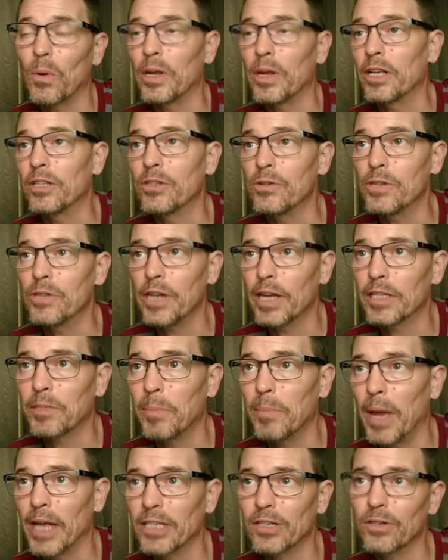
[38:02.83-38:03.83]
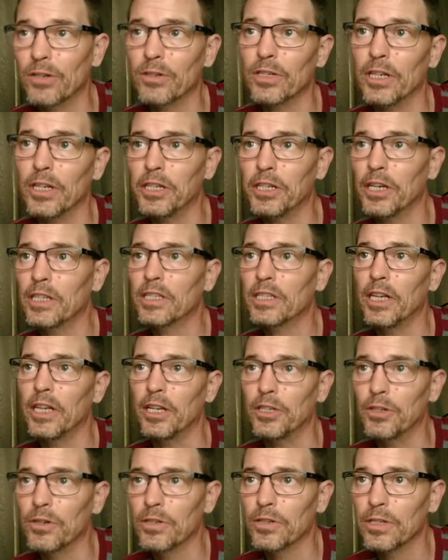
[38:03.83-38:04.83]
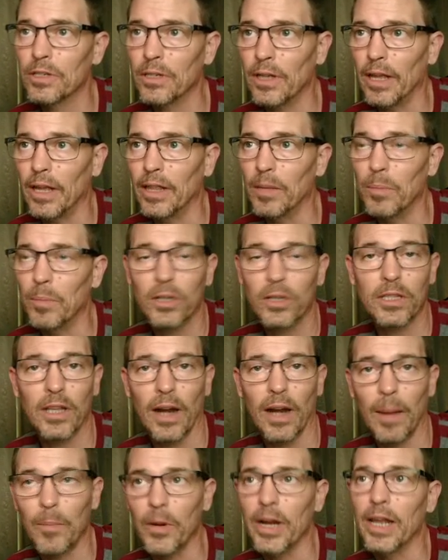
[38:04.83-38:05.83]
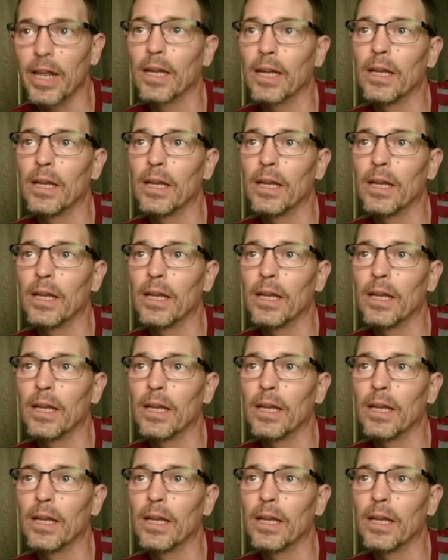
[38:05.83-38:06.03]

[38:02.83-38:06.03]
to chess masters and chess teachers in the books that I'm reading.